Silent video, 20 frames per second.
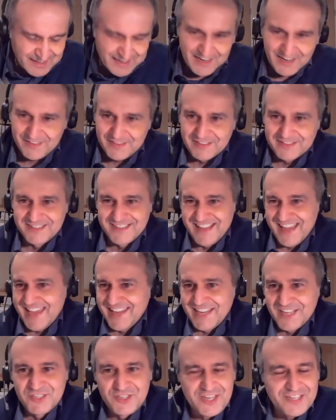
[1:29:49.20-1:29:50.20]
The
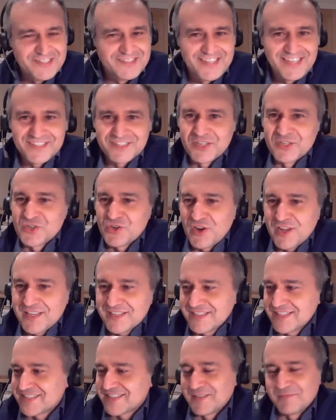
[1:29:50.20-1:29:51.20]
NHS test and trace
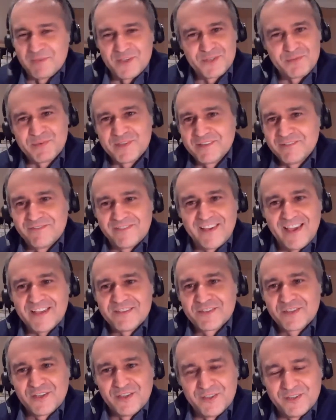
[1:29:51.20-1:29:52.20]
system has been a
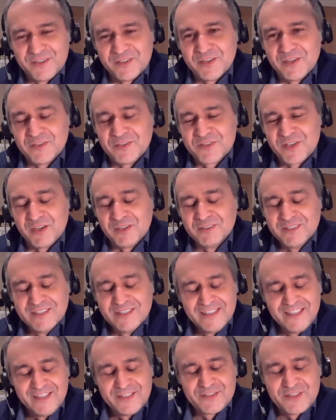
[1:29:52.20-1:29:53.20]
fiasco.
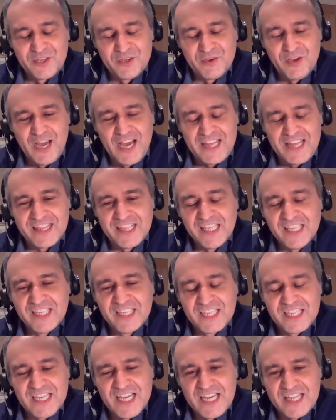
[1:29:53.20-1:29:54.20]
So I
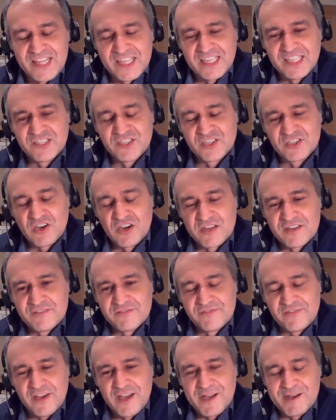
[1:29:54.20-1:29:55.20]
think to kind
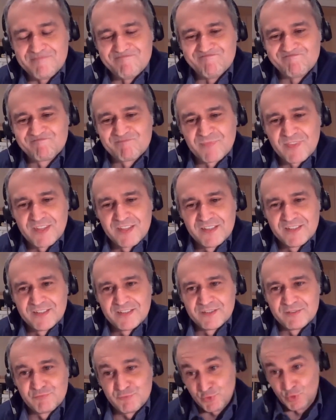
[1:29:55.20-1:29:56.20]
of
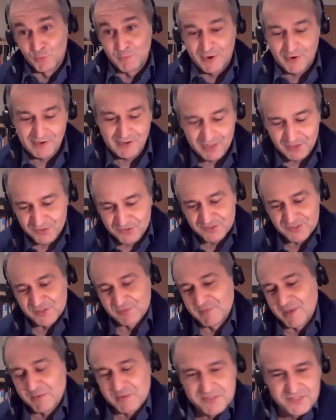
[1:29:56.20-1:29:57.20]
draw parallels and to
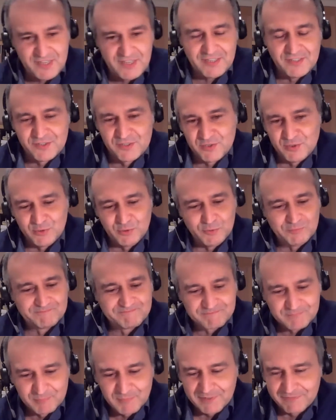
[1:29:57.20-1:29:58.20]
maybe say to
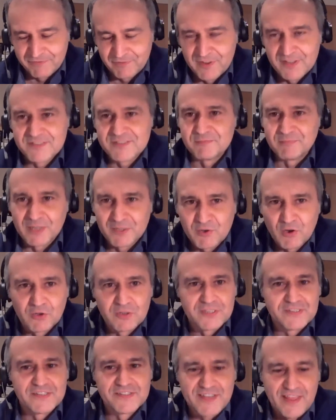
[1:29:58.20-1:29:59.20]
my friends and my
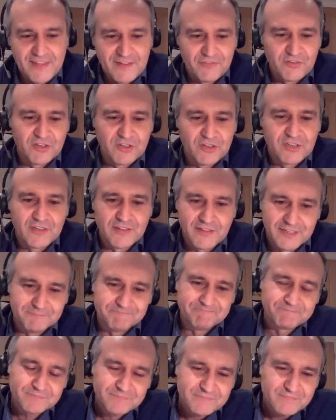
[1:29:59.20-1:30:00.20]
colleagues in South Africa that
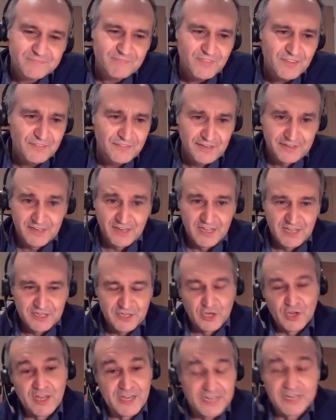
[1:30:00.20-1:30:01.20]
and
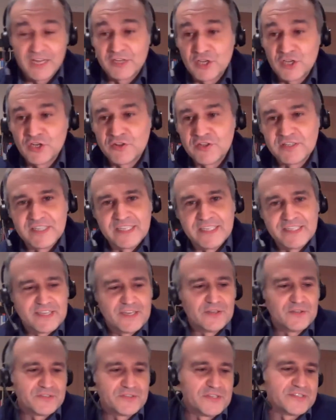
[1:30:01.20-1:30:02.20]
I don't know the
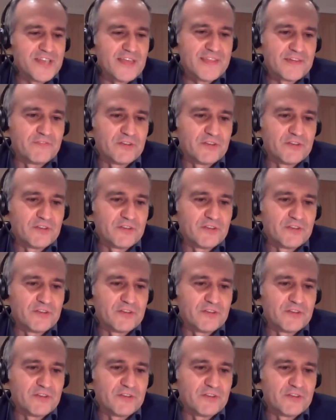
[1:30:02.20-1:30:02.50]
details in South